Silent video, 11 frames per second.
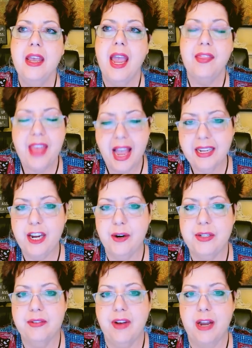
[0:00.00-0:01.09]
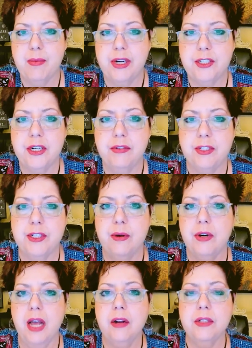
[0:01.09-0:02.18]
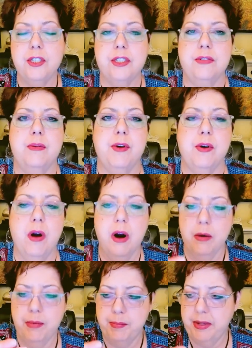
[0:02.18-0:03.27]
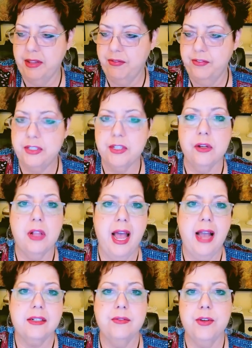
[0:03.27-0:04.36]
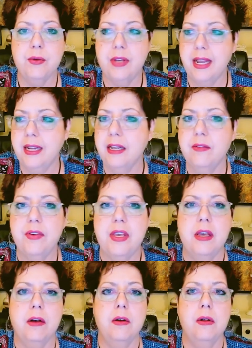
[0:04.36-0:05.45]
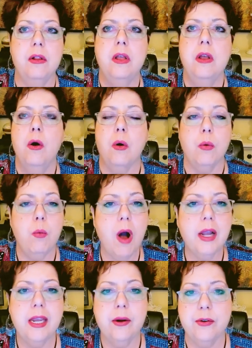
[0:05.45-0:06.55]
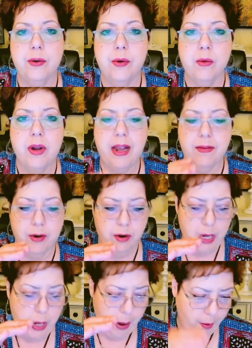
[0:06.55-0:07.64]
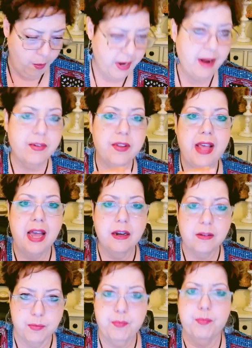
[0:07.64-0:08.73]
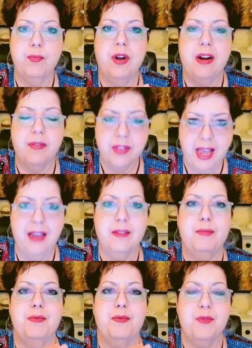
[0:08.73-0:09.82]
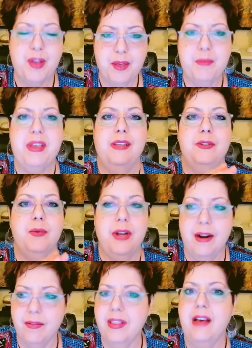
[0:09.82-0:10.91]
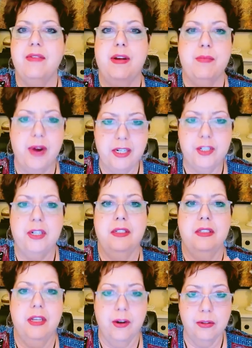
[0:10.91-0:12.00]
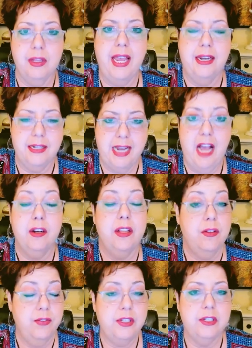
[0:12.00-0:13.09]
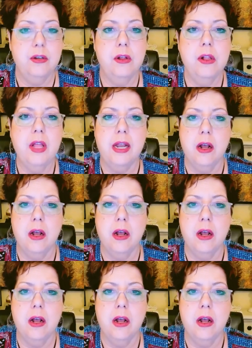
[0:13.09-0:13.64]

And that carries a vibration of its own, not only just from your heart, but from the physical act of you getting in a vehicle or walking or doing whatever that rhythm is, whatever that vibration is that you're laying down in the physical and